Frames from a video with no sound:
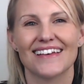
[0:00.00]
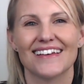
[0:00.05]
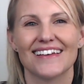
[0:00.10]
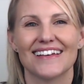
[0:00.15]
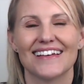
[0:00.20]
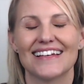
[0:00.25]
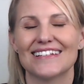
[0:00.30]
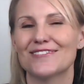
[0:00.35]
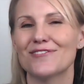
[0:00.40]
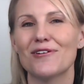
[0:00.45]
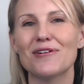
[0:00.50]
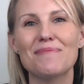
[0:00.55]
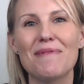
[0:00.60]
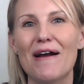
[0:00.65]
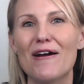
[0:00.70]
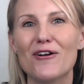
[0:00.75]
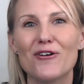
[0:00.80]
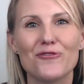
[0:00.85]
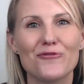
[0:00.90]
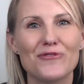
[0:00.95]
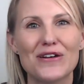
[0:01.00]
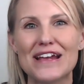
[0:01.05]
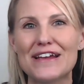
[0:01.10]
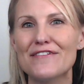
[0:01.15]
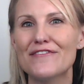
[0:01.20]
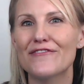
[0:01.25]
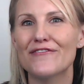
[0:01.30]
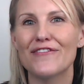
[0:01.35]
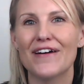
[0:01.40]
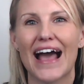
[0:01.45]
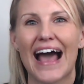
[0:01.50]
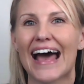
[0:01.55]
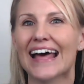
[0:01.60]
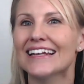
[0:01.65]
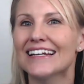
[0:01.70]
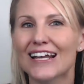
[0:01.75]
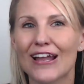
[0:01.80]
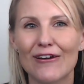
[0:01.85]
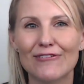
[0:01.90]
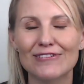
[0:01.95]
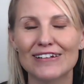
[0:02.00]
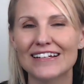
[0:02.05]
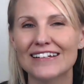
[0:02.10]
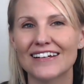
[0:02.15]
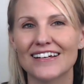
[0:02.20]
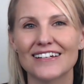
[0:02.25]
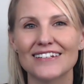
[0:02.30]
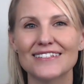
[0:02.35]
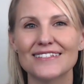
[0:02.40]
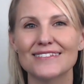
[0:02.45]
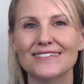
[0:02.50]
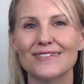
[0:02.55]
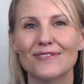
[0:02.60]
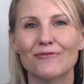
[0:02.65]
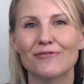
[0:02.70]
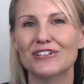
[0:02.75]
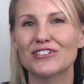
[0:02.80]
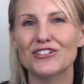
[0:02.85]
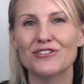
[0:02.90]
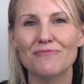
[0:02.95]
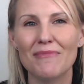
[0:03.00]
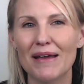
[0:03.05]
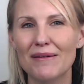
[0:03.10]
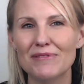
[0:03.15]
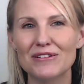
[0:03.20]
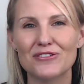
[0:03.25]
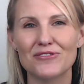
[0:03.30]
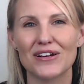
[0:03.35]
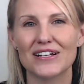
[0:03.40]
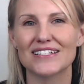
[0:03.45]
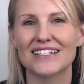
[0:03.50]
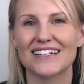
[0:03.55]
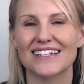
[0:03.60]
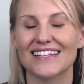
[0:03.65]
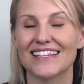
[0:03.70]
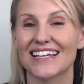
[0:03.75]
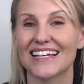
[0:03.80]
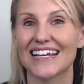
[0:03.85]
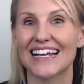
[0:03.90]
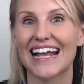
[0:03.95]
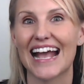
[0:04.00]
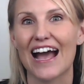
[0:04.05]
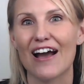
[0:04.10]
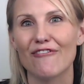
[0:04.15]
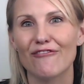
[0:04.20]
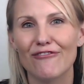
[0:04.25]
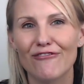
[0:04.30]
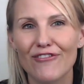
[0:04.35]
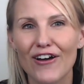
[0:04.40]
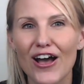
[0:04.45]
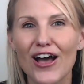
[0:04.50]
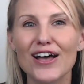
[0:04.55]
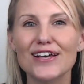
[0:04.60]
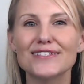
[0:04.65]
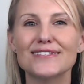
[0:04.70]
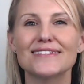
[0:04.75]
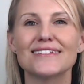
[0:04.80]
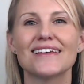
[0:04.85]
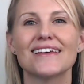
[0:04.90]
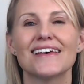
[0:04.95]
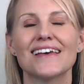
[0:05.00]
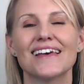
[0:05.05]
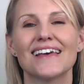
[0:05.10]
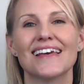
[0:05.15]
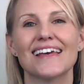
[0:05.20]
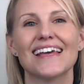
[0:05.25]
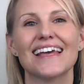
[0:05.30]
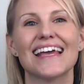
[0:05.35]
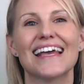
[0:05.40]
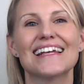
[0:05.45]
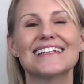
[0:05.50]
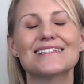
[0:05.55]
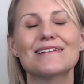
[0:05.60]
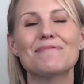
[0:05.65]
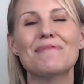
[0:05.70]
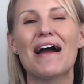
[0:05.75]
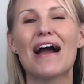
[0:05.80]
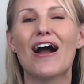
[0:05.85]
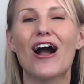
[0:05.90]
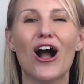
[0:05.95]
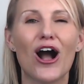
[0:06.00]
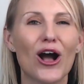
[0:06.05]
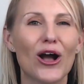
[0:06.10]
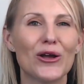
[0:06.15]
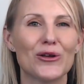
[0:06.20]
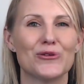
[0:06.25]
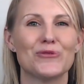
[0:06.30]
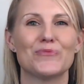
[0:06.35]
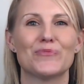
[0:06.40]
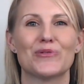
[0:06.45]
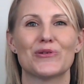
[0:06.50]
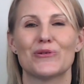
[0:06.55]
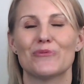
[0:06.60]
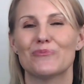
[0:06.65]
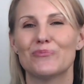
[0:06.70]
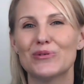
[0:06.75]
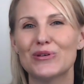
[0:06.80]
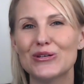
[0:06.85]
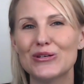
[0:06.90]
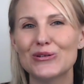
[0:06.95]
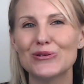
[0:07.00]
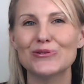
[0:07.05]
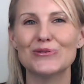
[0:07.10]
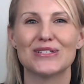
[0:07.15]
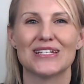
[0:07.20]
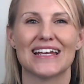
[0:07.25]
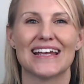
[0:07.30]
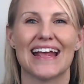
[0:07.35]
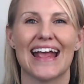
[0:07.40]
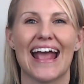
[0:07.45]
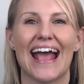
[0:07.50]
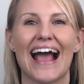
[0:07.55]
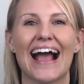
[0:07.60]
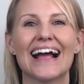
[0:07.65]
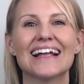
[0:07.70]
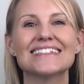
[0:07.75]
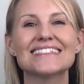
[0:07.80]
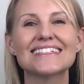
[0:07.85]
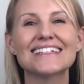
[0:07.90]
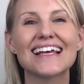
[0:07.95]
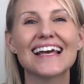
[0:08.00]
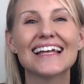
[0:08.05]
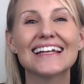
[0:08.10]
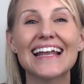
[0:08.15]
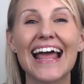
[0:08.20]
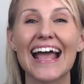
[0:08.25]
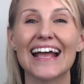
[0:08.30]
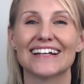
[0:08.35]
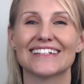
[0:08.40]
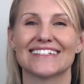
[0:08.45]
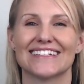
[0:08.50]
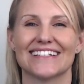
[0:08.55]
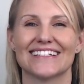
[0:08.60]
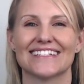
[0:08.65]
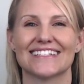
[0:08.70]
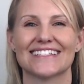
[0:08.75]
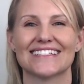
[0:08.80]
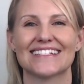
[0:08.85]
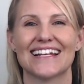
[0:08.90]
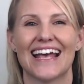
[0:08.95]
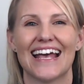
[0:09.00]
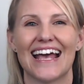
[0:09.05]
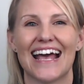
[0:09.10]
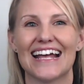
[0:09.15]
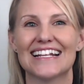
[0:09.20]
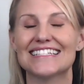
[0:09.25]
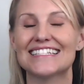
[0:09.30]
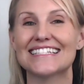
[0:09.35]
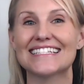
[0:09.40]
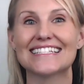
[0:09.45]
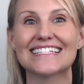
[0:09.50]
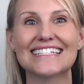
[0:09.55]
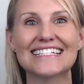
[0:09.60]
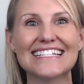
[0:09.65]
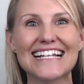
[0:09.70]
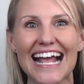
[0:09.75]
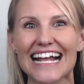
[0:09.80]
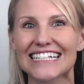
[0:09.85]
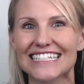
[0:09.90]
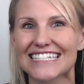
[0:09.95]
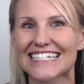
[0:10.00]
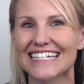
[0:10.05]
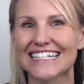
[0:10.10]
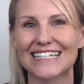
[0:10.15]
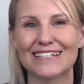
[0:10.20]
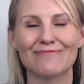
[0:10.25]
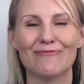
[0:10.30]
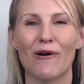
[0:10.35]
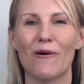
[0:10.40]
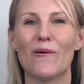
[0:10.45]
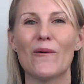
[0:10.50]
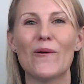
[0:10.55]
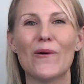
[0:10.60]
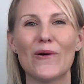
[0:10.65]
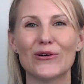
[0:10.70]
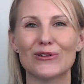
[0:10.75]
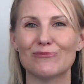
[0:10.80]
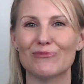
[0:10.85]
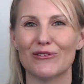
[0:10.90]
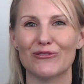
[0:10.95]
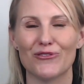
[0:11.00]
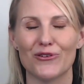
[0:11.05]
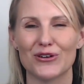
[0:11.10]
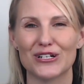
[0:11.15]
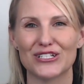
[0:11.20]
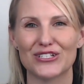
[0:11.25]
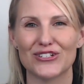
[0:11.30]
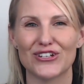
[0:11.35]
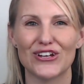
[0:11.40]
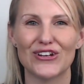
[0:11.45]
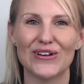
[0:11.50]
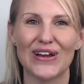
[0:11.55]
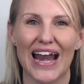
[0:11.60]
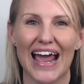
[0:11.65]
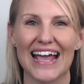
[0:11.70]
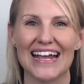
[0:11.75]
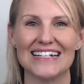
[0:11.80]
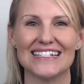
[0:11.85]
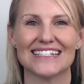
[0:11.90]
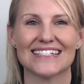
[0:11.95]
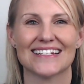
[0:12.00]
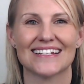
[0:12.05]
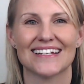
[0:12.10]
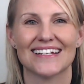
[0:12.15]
It's not about grief and loneliness, which you may be tricked into thinking at first. It's about hope, beauty and connections, and snatching them all before it's too late.